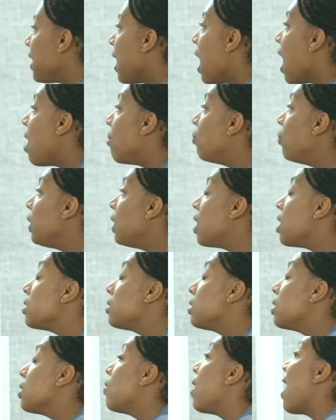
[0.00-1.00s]
Um, we
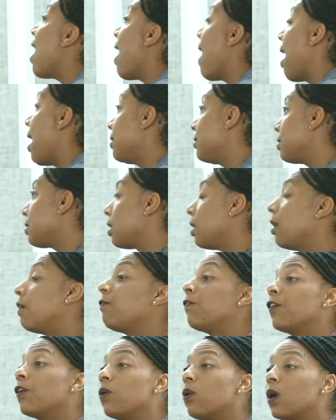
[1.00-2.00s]
also ask uh,
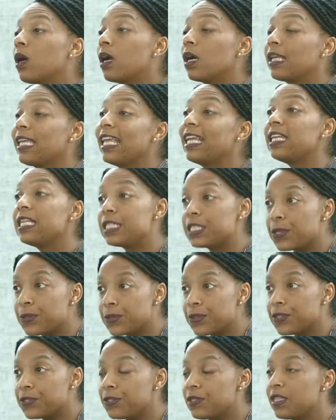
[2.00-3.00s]
for kidney
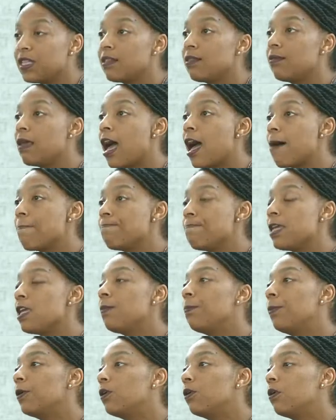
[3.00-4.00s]
donors that um,
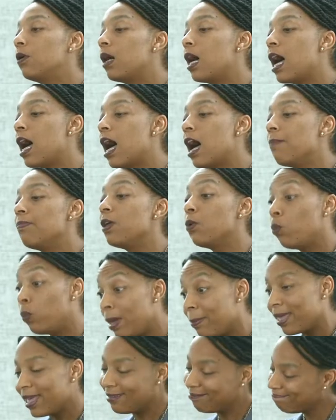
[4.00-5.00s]
people, um, that
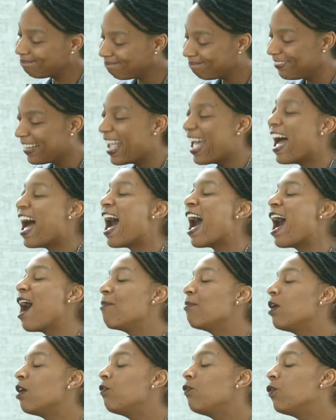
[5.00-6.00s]
women,
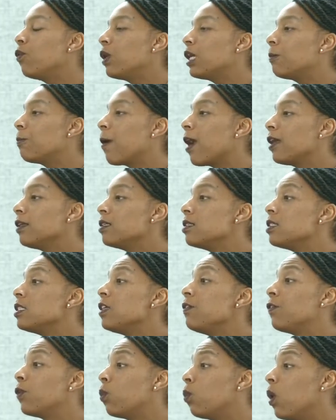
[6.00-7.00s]
um, avoid
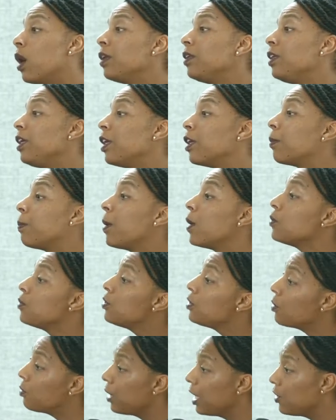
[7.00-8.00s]
pregnancy for one year
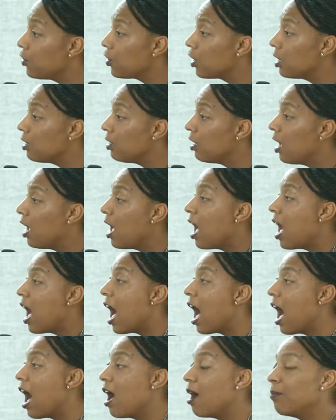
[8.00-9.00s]
post donation.
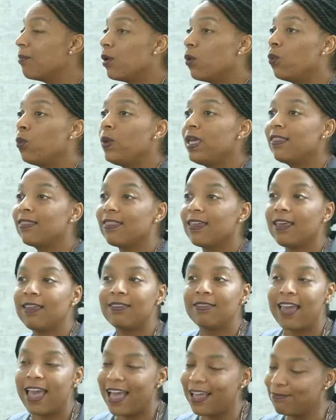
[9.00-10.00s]
Um, we
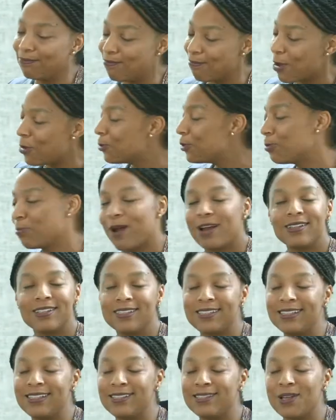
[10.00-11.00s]
think that most
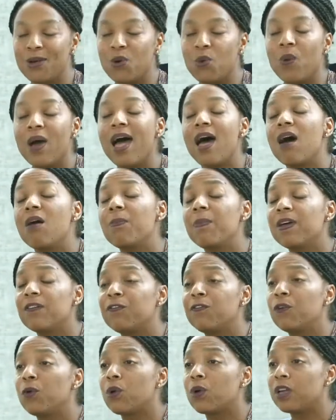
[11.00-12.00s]
pregnancies go well,
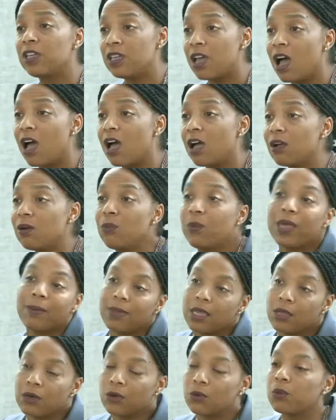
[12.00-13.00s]
but for young
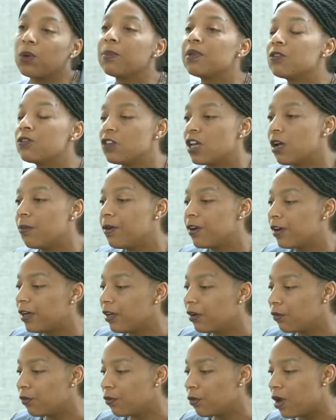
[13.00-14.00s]
women or women of
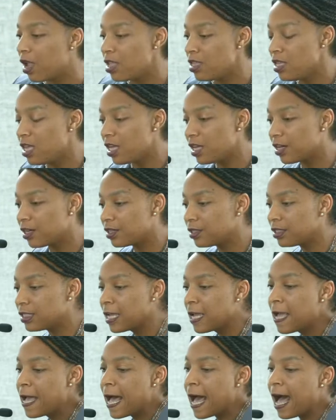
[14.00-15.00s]
childbearing years,
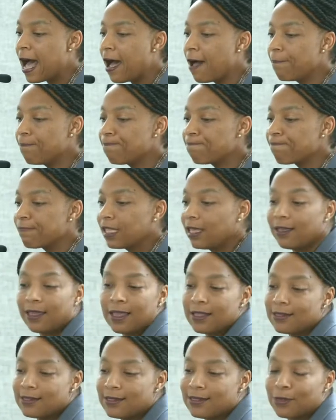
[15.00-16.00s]
um,
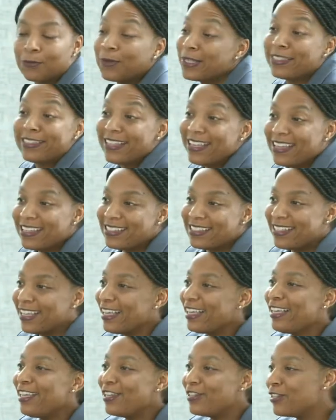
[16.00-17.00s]
it's the riskiest
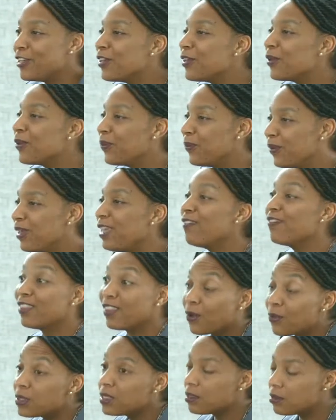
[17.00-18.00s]
thing you do, even
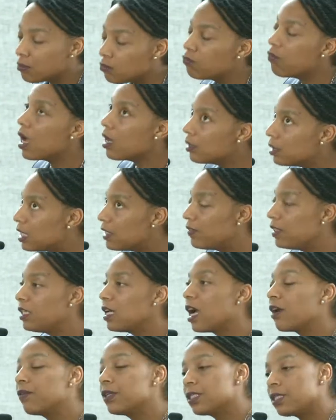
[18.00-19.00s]
though it's relatively
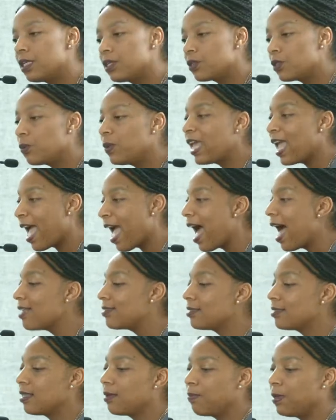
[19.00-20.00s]
not risky. And so we
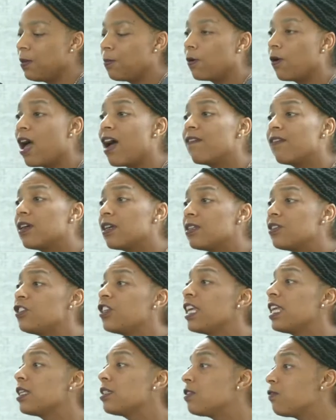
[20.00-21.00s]
ask that people have a
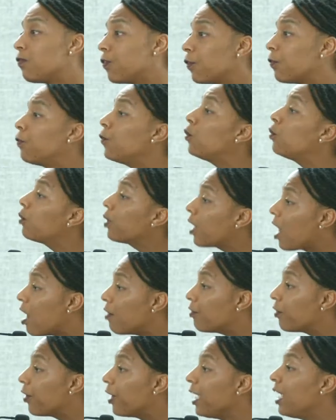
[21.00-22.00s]
chance for full
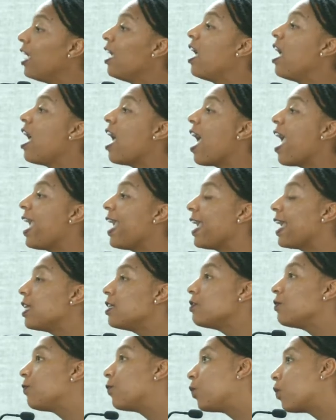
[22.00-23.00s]
recovery
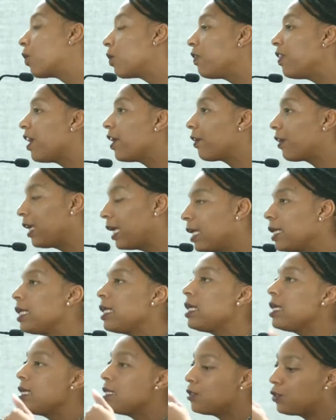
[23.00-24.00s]
and for their
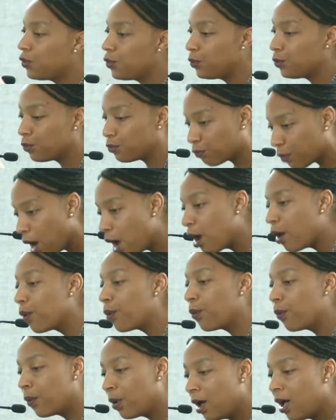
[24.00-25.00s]
kidney to
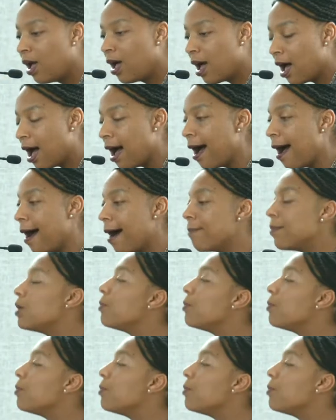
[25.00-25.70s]
grow um,